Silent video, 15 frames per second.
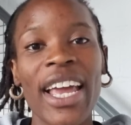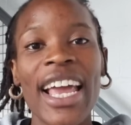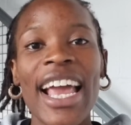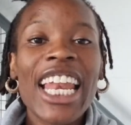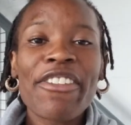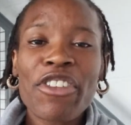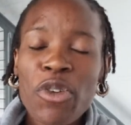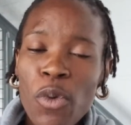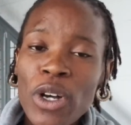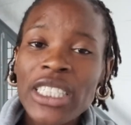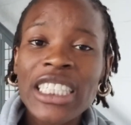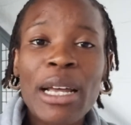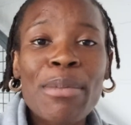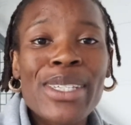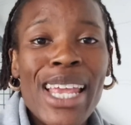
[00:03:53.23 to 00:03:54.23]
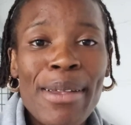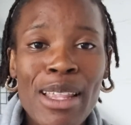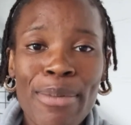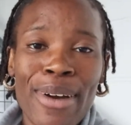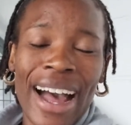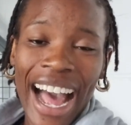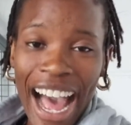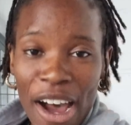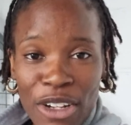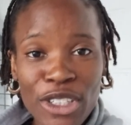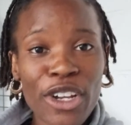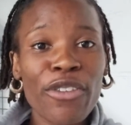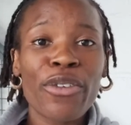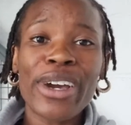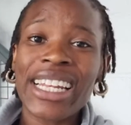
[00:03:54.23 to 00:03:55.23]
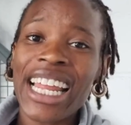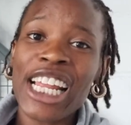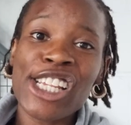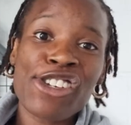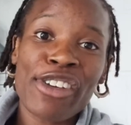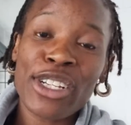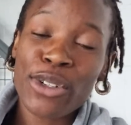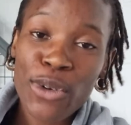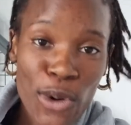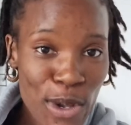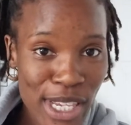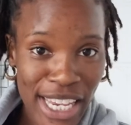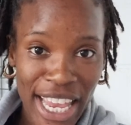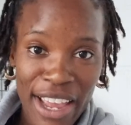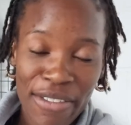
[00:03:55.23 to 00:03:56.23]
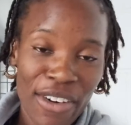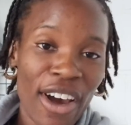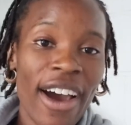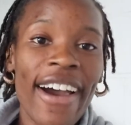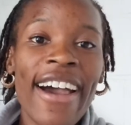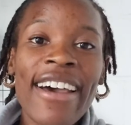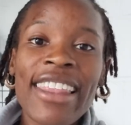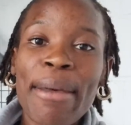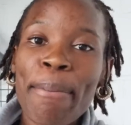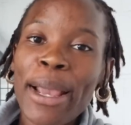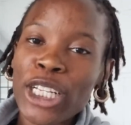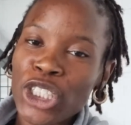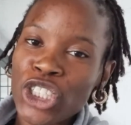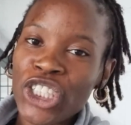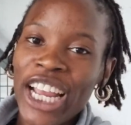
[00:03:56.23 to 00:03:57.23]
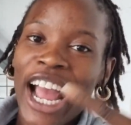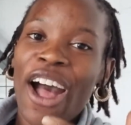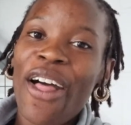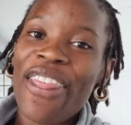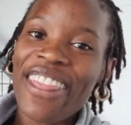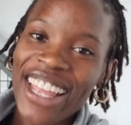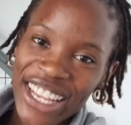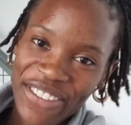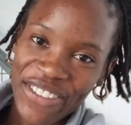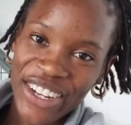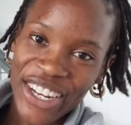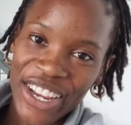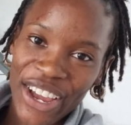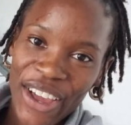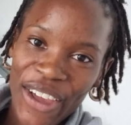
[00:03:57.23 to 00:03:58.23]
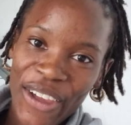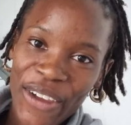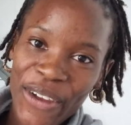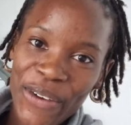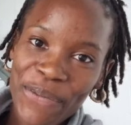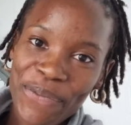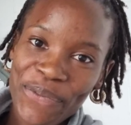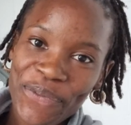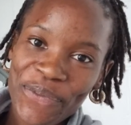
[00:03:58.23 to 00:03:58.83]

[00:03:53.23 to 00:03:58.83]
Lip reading: And if you want some tips about how to avoid injuries altogether, then make sure to check out this video,